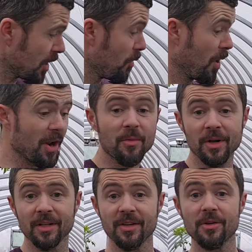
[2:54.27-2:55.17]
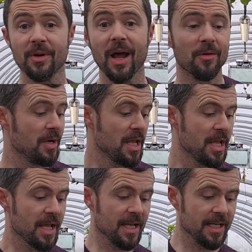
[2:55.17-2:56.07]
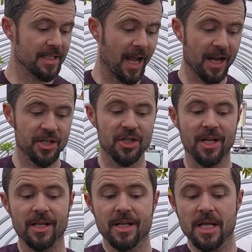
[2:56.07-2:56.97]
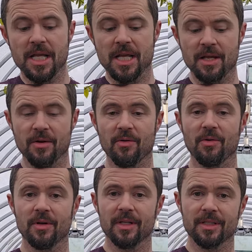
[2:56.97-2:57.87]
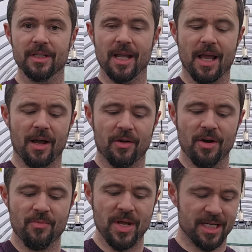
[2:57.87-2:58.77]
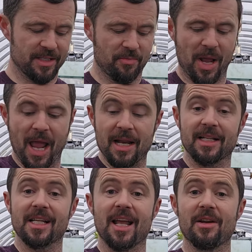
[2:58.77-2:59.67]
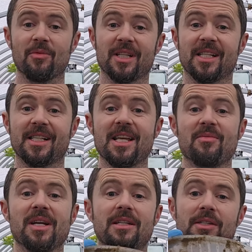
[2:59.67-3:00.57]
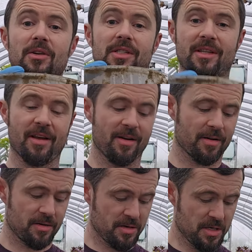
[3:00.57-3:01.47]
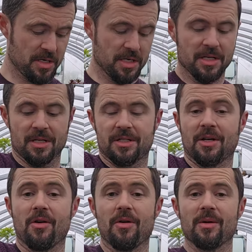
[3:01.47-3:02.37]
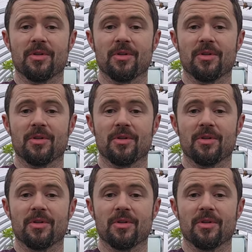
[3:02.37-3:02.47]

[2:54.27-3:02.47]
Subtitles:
what I'm going to do now is actually I'm going to mix the pellets in with the seaweed dust here. So I'm